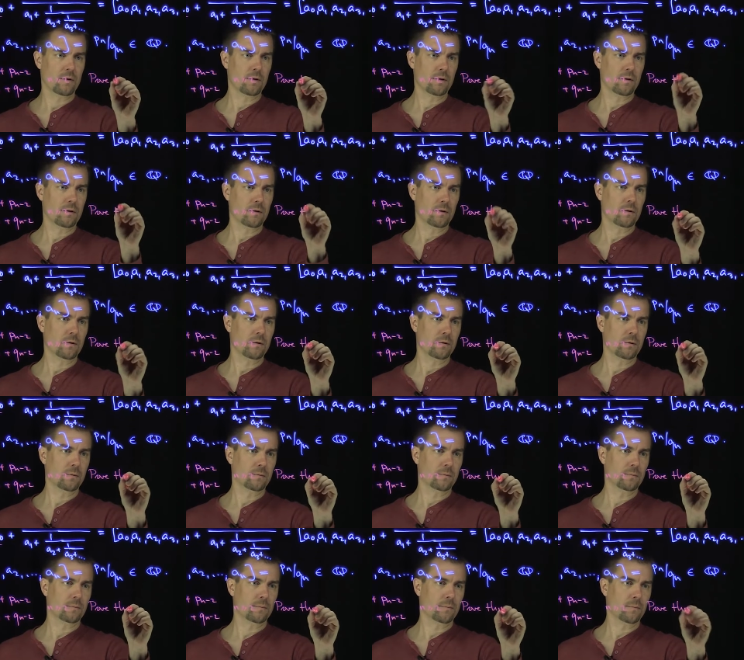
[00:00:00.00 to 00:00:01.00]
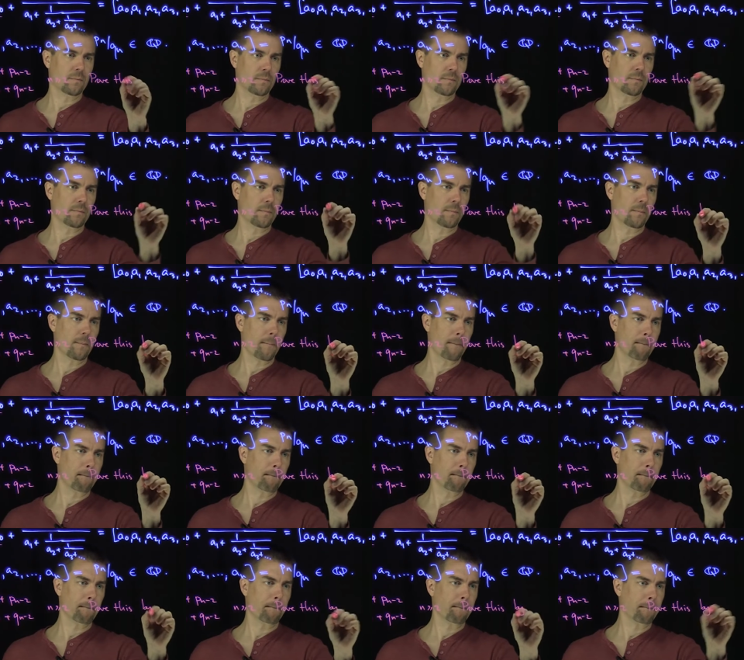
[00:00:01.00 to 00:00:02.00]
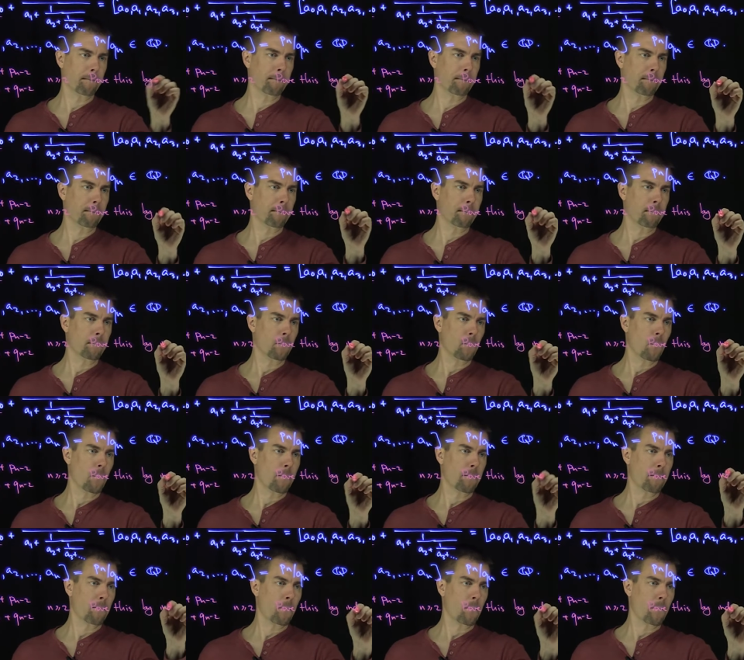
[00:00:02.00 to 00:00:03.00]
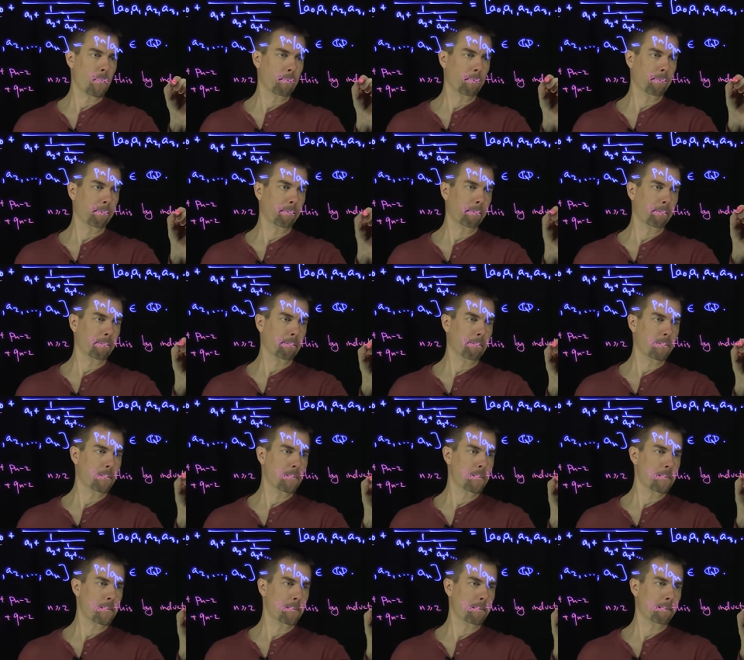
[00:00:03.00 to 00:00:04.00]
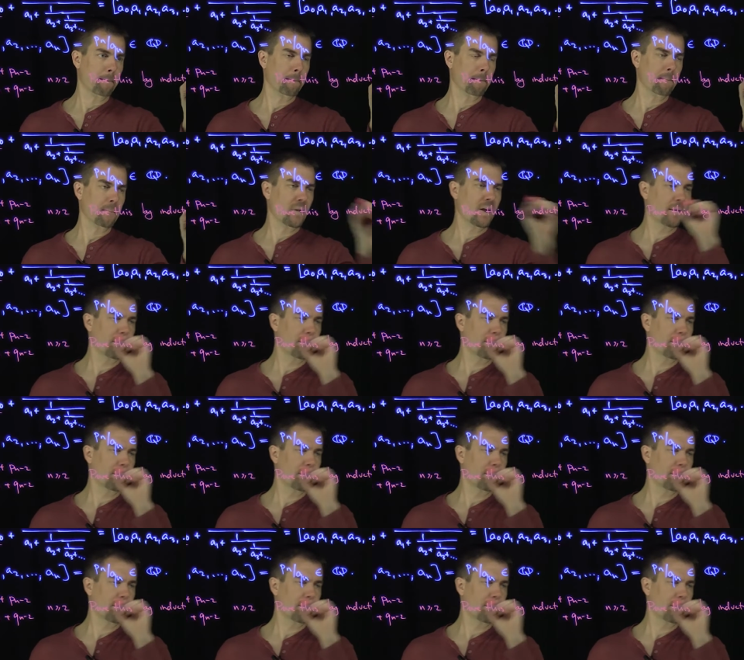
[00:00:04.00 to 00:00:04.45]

Nothing is said.